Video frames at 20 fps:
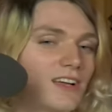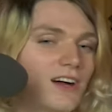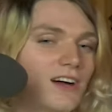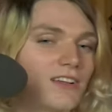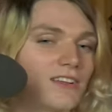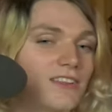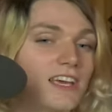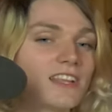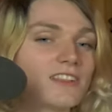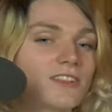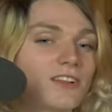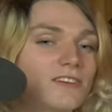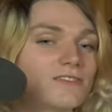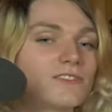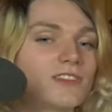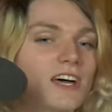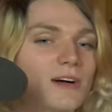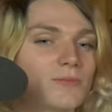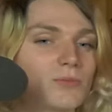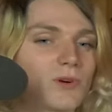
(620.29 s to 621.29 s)
They loved
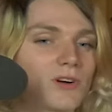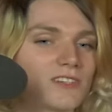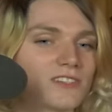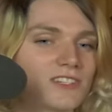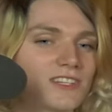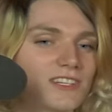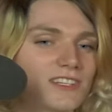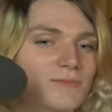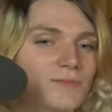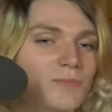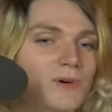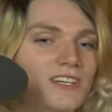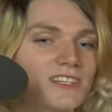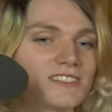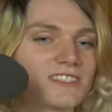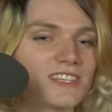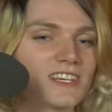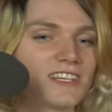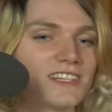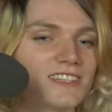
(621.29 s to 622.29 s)
that project, but
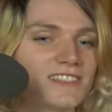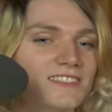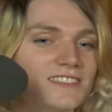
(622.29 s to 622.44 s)
it's like,